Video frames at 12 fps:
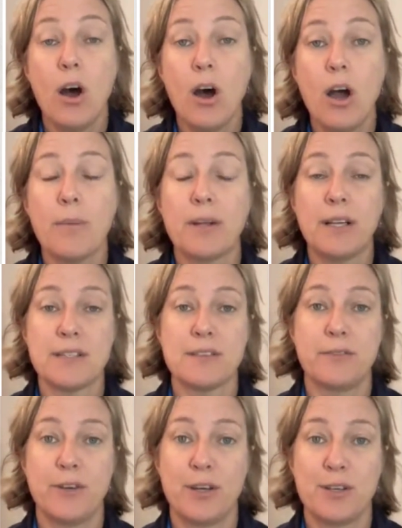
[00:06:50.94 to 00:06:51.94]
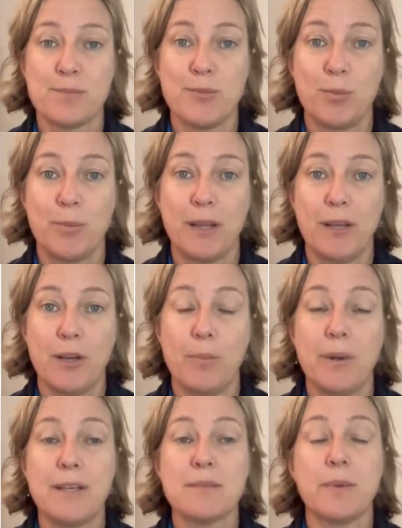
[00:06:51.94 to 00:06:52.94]
I'm classified as morbidly
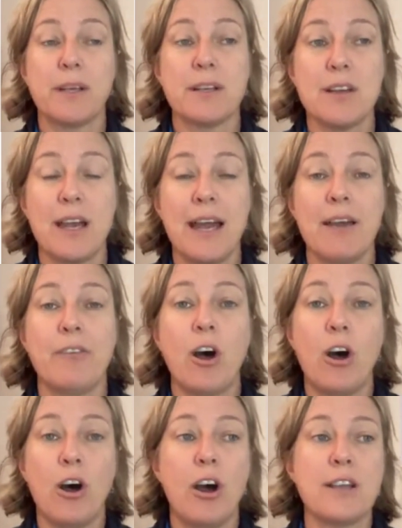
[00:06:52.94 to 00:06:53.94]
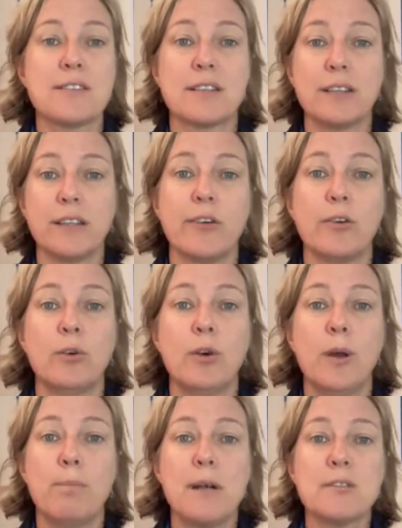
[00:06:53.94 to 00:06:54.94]
obese because I have a high skeletal
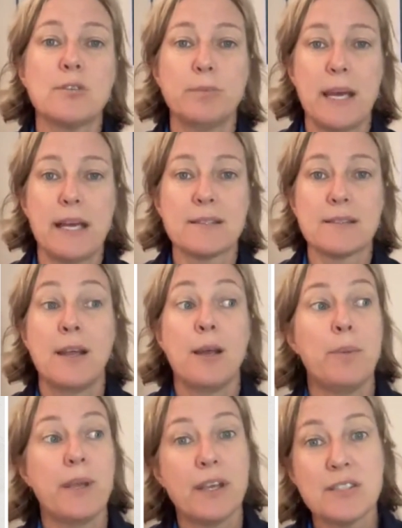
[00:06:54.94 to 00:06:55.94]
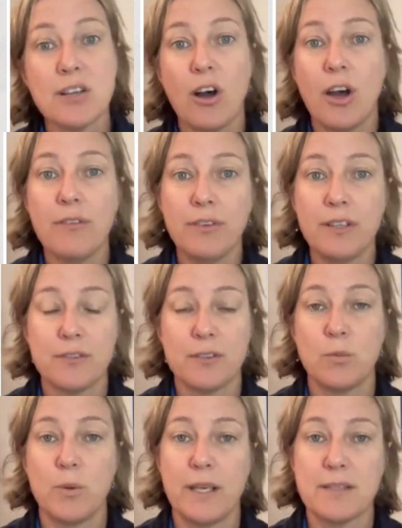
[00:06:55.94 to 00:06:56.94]
muscle mass because I've
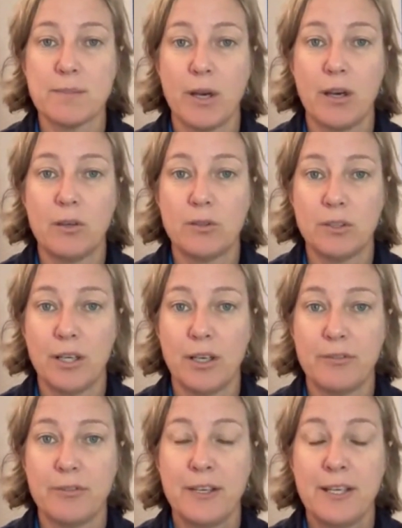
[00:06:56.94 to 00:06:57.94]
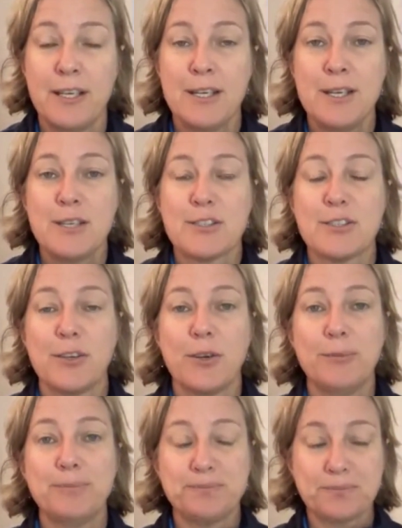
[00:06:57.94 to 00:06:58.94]
lifted weights my whole life.
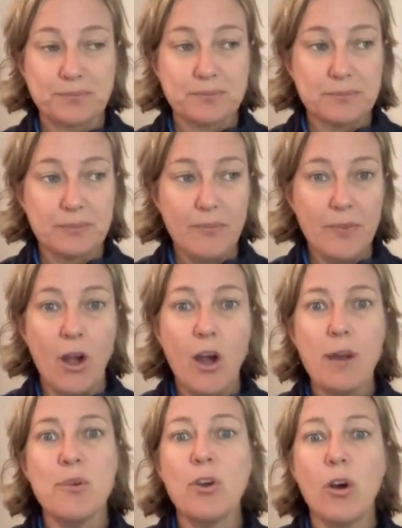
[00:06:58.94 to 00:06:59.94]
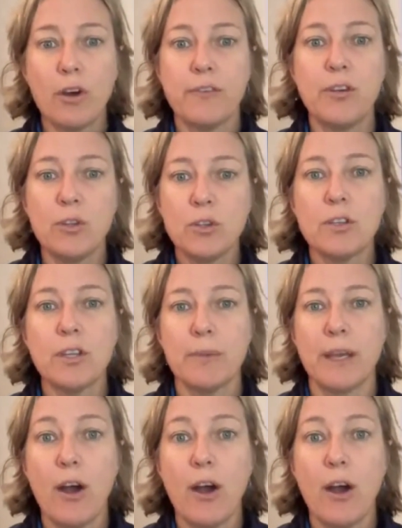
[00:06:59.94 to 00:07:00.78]
So I'm not, if you look at me,